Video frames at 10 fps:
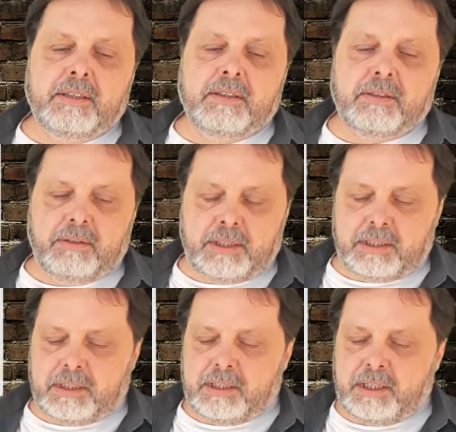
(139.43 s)
So
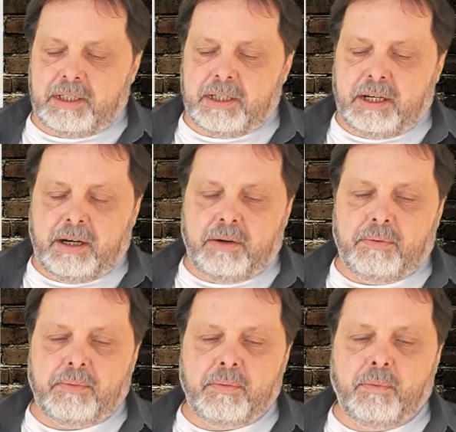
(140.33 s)
let's see
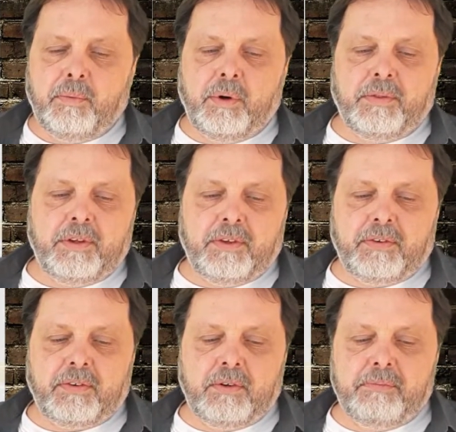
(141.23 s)
now what
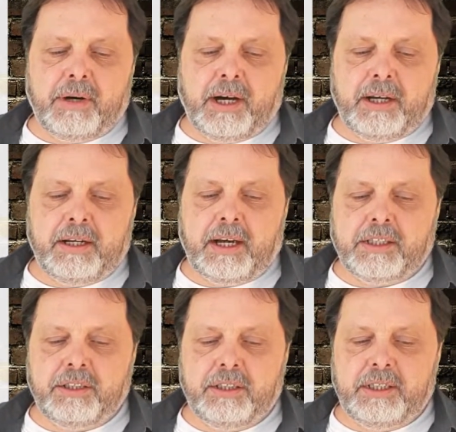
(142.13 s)
this combined
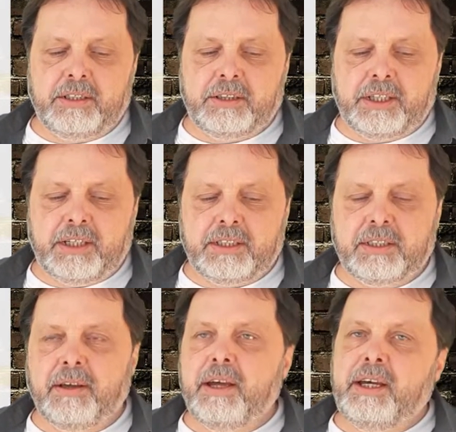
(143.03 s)
actually
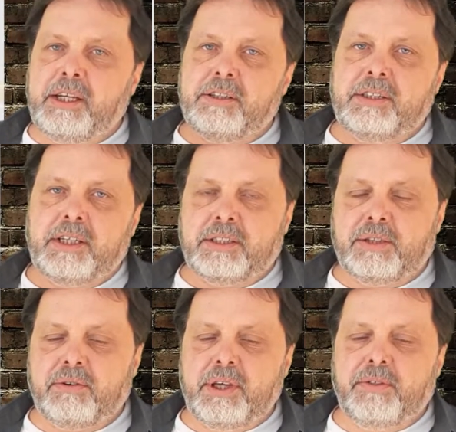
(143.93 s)
contains. It contains
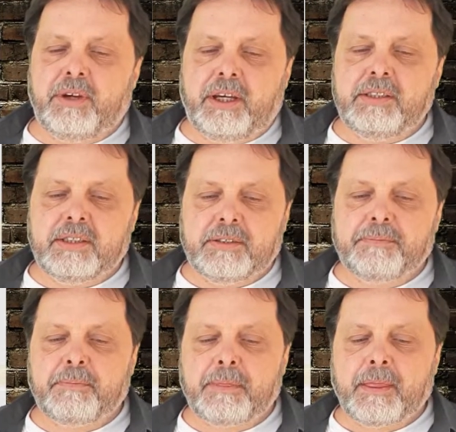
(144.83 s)
three things,
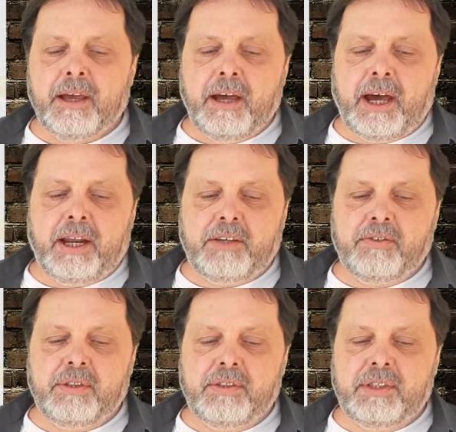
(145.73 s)
and
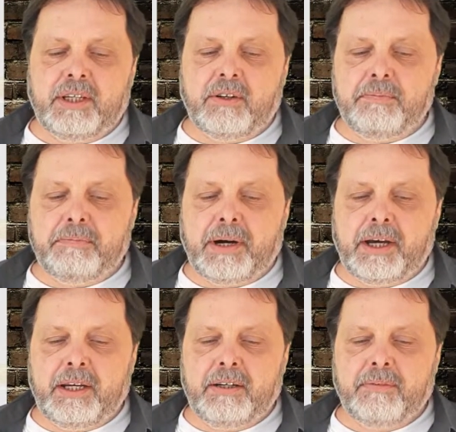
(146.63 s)
as you can see, it
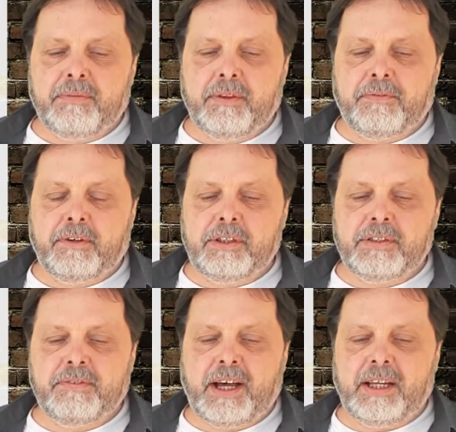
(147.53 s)
combined the
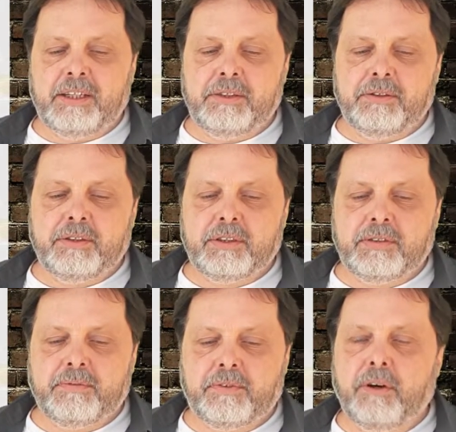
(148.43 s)
first
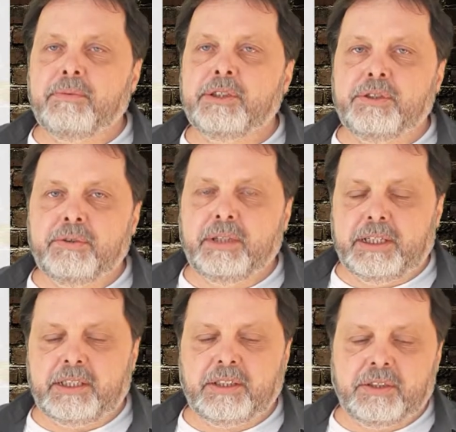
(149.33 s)
values from the two
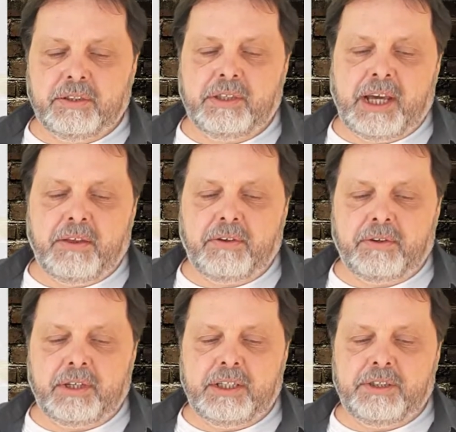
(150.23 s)
lists
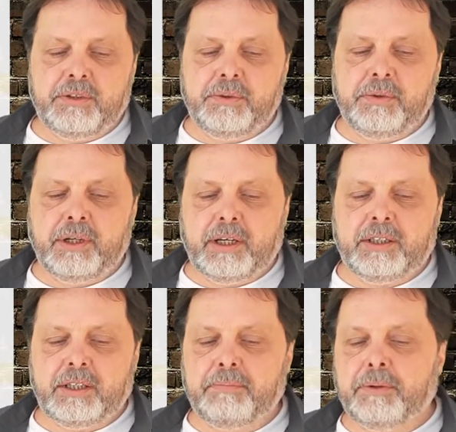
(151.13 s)
together into
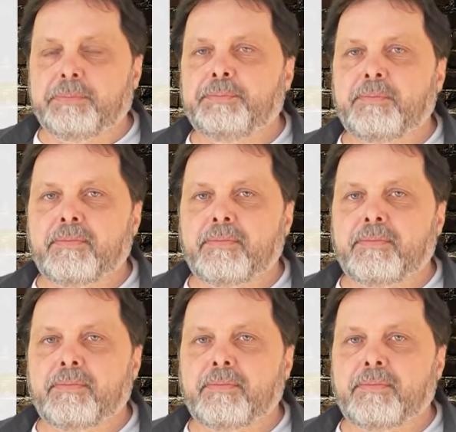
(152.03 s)
a tuple,